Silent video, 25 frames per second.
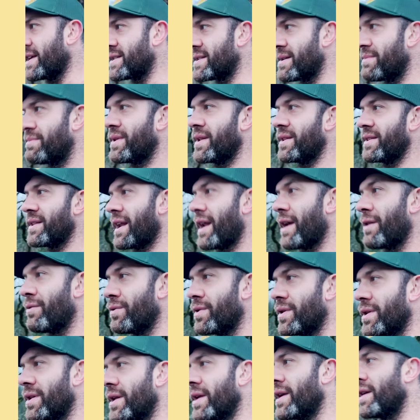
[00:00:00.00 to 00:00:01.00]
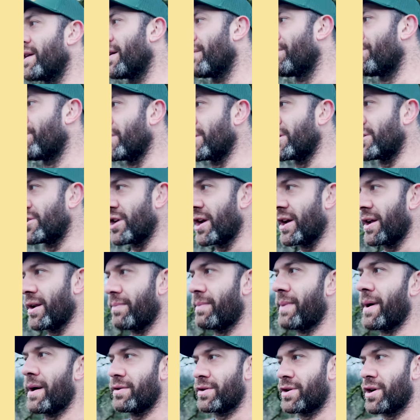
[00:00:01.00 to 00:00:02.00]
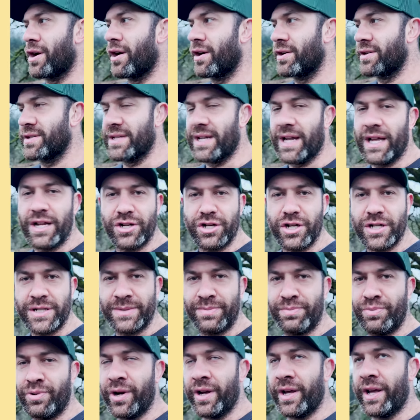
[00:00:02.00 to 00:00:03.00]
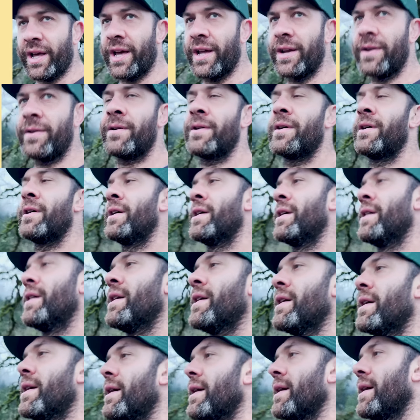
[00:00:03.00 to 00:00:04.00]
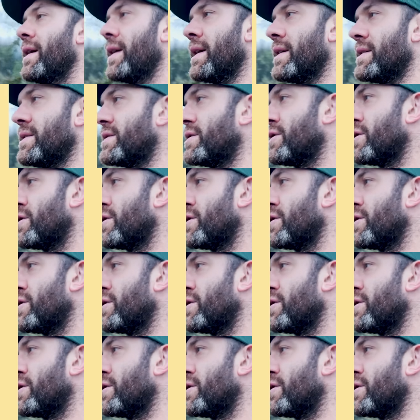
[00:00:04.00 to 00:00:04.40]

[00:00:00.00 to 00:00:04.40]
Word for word: something that I really appreciate about dogs that I just bring in is